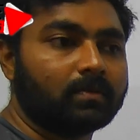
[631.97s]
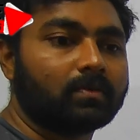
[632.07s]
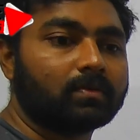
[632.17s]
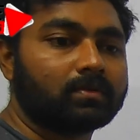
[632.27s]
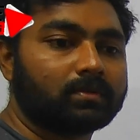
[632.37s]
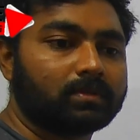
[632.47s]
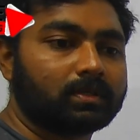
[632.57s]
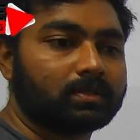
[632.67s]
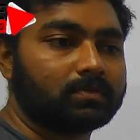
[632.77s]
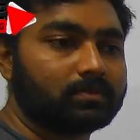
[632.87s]
not
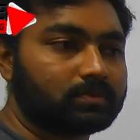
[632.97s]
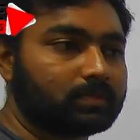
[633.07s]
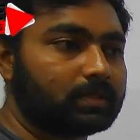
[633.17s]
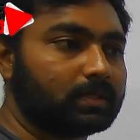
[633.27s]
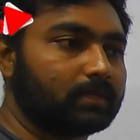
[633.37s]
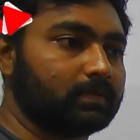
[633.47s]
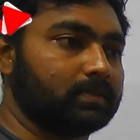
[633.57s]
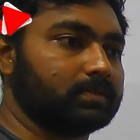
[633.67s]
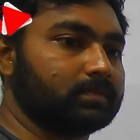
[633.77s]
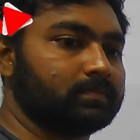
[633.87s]
usually
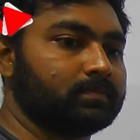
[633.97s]
covered.